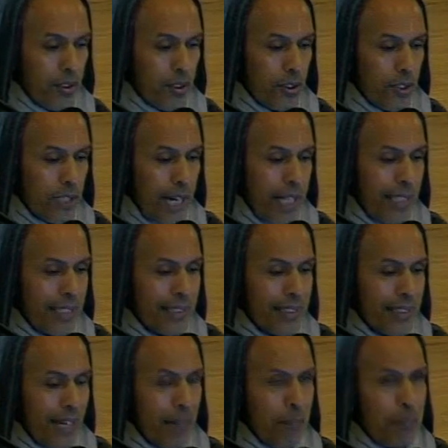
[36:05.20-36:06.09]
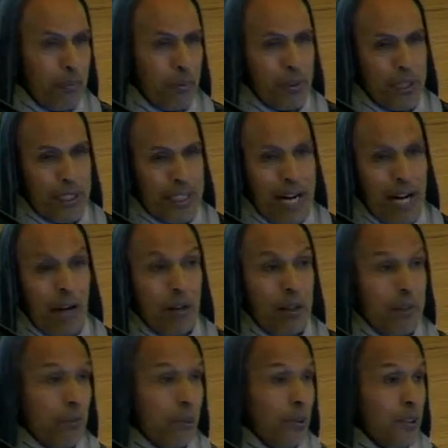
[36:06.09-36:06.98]
So that example the
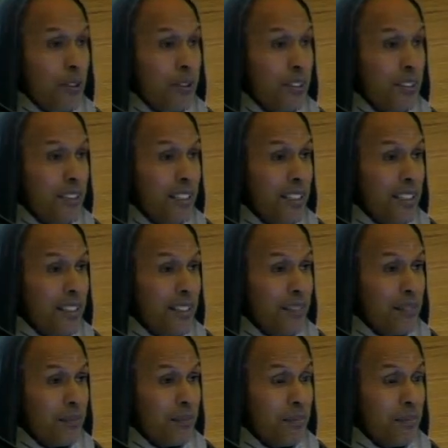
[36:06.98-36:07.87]
Cowherd Boys did.